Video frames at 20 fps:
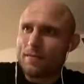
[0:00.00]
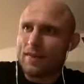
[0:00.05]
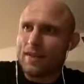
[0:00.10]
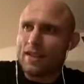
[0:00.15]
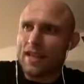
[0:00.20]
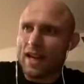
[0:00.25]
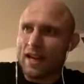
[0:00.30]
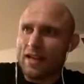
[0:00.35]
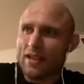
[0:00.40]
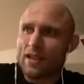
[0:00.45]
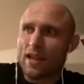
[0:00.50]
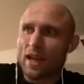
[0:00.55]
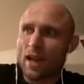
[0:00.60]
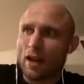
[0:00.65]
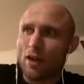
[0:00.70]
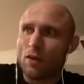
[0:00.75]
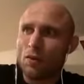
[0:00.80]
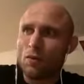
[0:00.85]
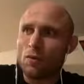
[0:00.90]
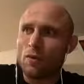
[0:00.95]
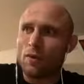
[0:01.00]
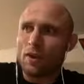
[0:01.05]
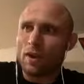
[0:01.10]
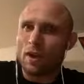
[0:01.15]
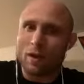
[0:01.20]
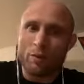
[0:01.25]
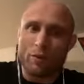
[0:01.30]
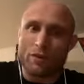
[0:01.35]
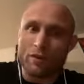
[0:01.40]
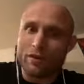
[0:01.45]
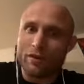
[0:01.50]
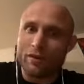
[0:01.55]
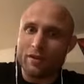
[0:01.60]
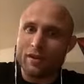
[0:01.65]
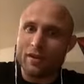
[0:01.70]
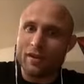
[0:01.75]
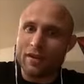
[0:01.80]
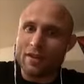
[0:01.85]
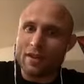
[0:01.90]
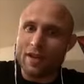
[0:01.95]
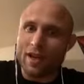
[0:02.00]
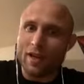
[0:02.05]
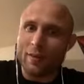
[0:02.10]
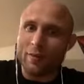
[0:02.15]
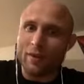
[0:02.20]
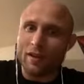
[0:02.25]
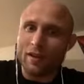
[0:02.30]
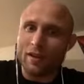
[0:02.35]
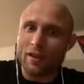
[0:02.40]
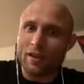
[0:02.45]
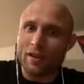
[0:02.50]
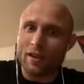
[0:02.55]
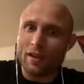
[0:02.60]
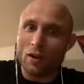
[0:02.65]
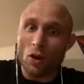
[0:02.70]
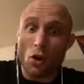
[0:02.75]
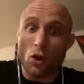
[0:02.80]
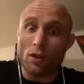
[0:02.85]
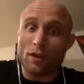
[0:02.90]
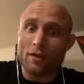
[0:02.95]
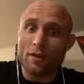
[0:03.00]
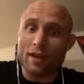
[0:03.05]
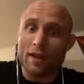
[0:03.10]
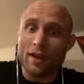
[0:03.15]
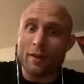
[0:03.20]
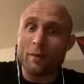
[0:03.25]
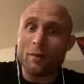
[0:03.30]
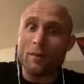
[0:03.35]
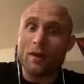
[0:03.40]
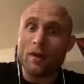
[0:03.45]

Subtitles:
that's how opportunities happen all the time.